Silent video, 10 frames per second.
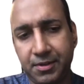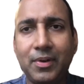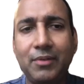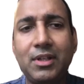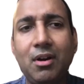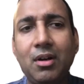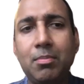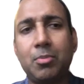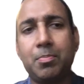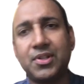We talk
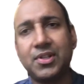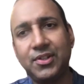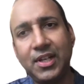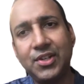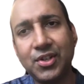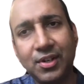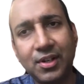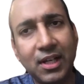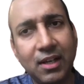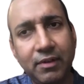about personalization.
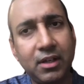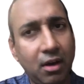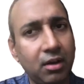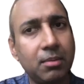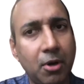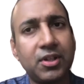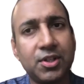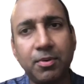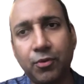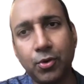Again, we talked about this
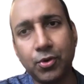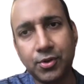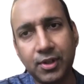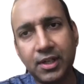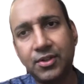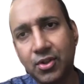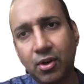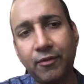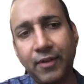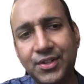before, so that sort
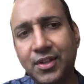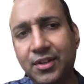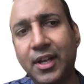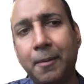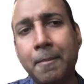of answered there.